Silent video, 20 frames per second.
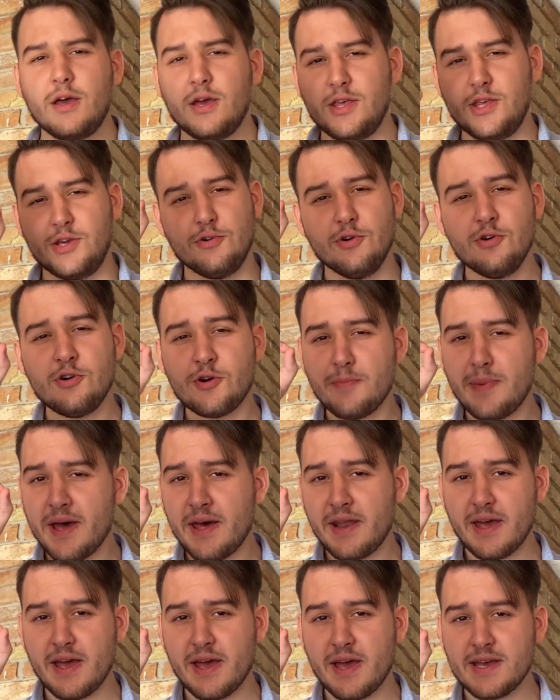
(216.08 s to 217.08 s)
You look
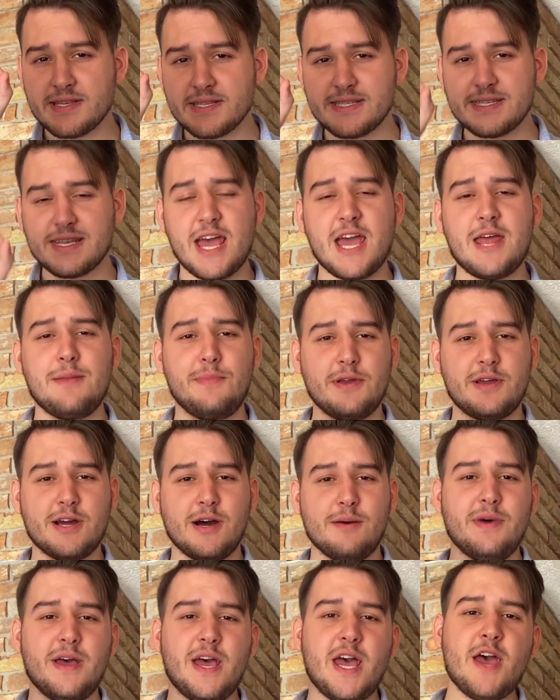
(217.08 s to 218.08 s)
badass and
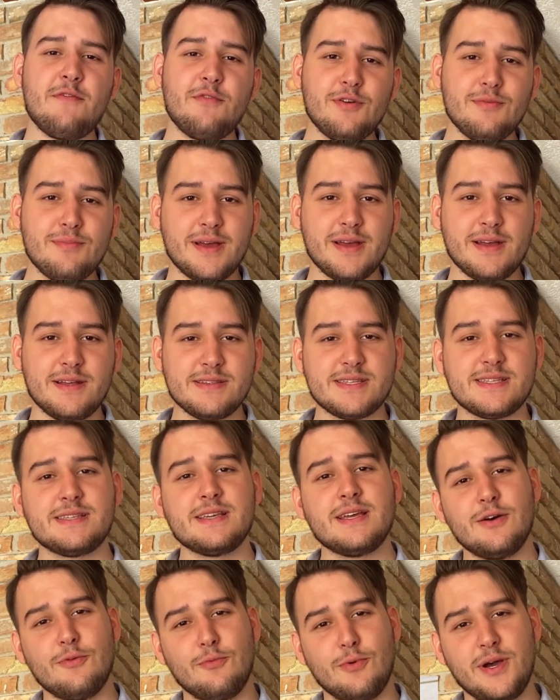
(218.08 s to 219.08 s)
become every man's
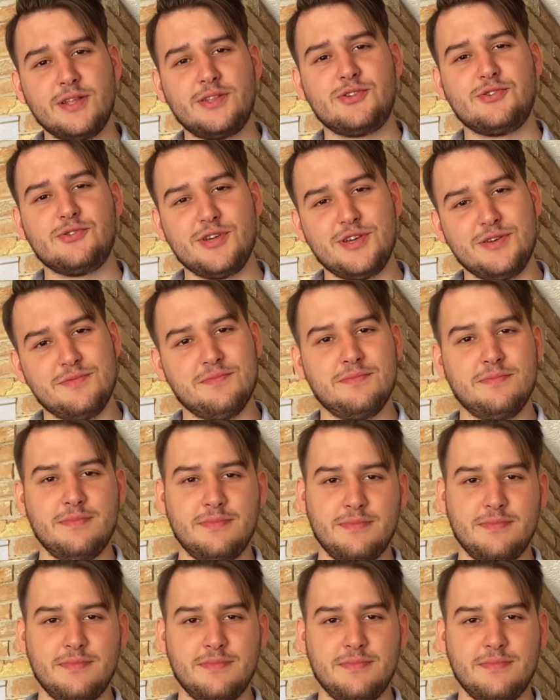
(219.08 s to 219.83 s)
wet dream.